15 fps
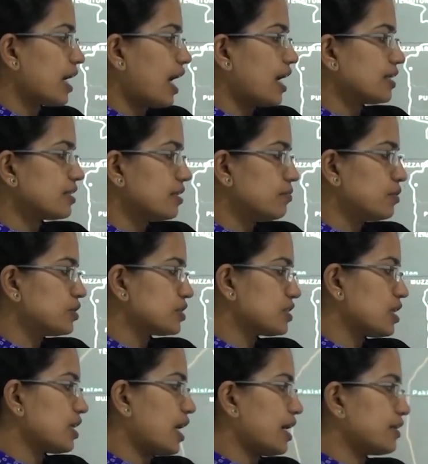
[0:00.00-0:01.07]
and the
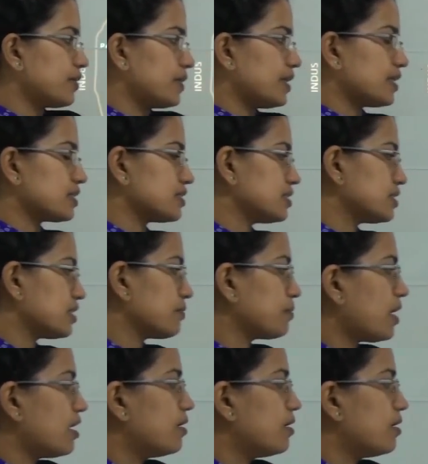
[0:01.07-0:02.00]
Bursar hydroelectricity